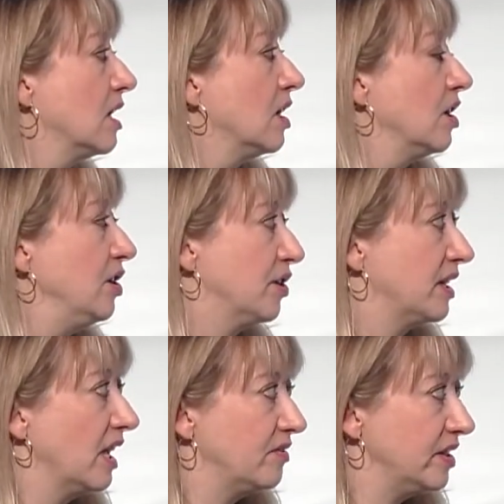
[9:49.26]
You're going to
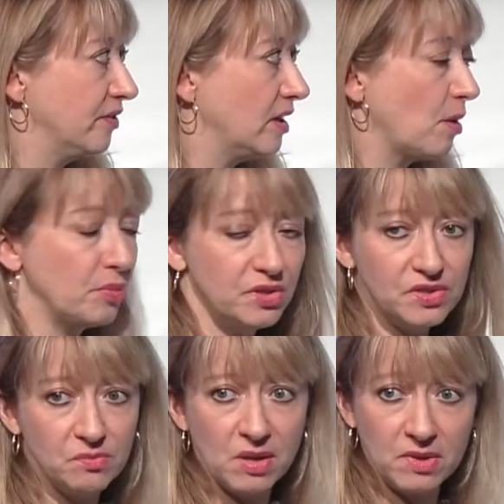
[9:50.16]
have different
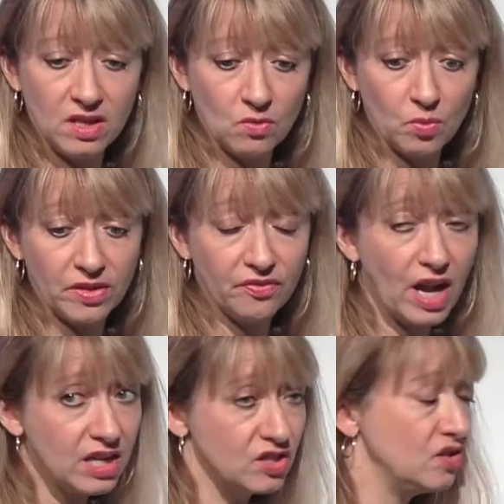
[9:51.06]
numbers, maybe with
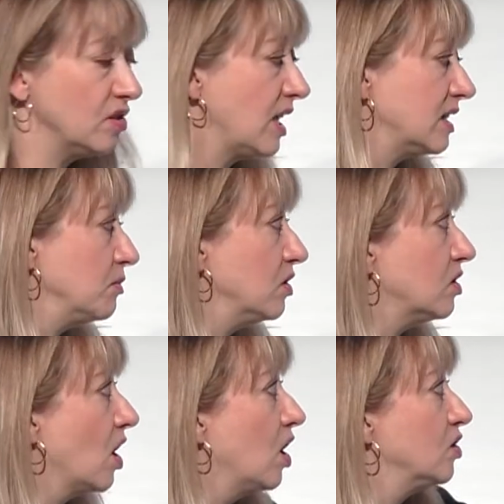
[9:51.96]
fractions or decimals.
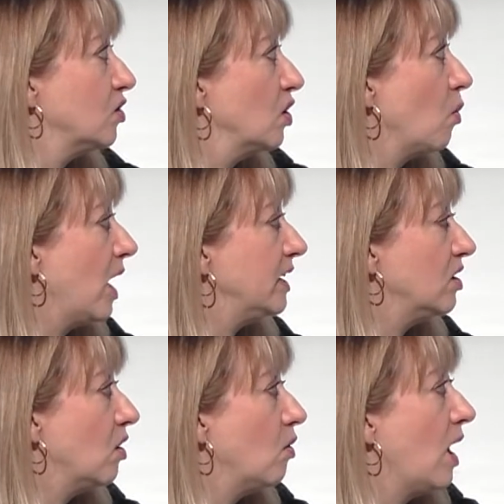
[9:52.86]
So you want to
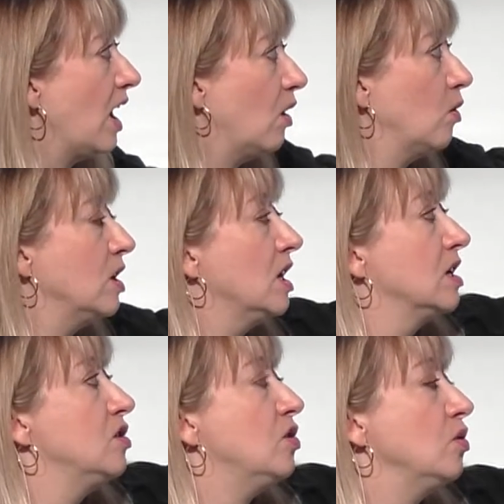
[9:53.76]
know how
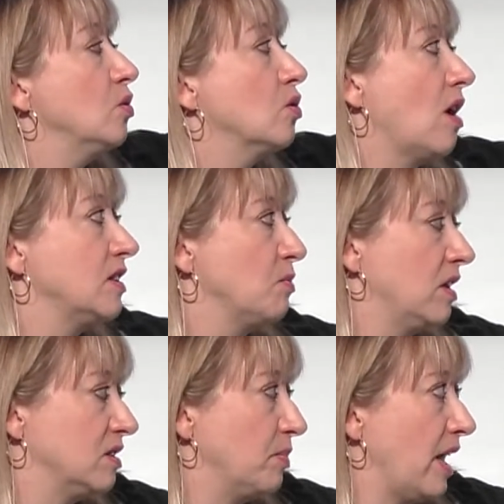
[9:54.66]
to
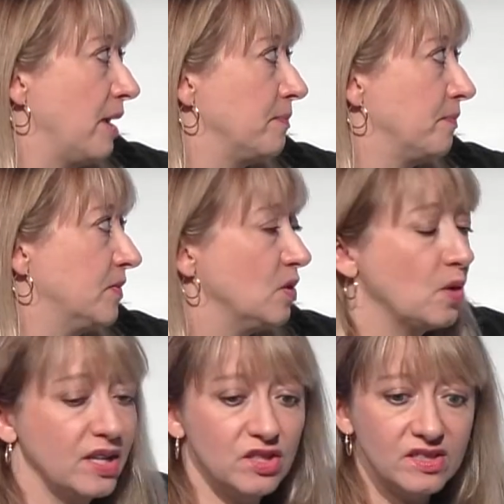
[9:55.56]
cross-multiply. So
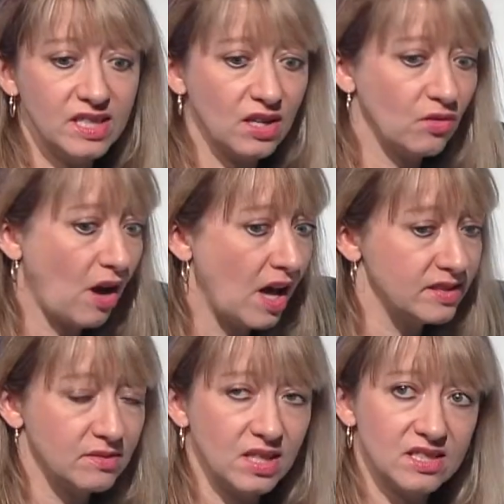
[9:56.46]
again, just think
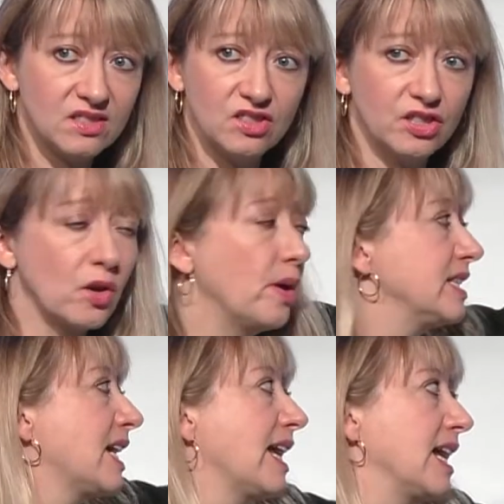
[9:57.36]
cross, you're going
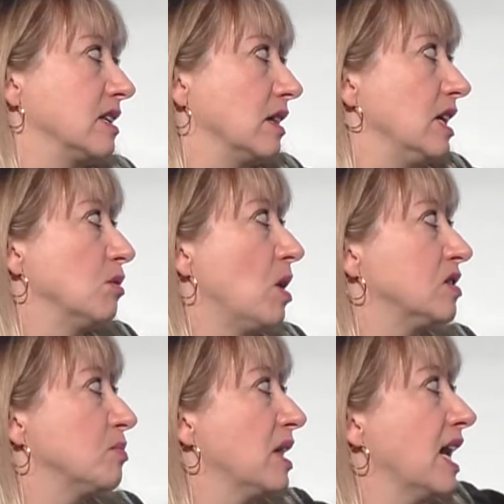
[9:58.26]
diagonally. You're
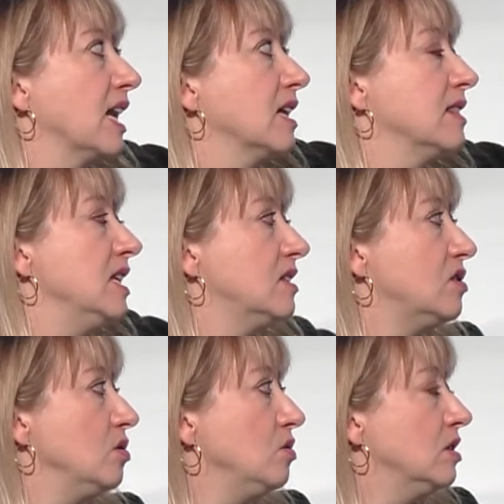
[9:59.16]
multiplying these
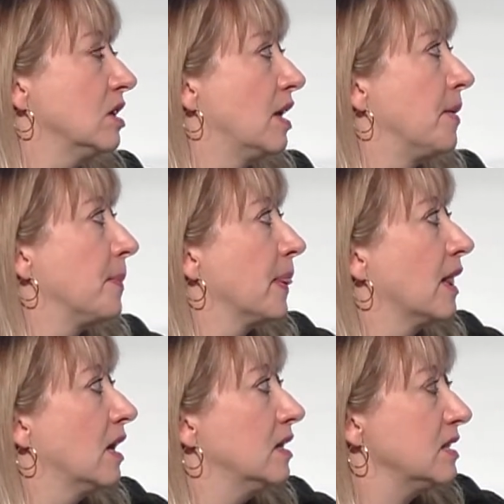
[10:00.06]
2
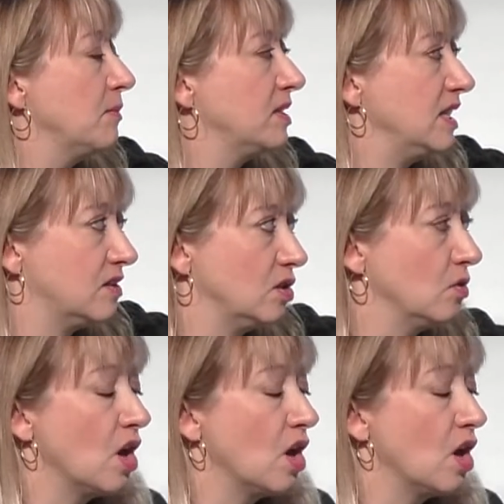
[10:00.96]
times these 2.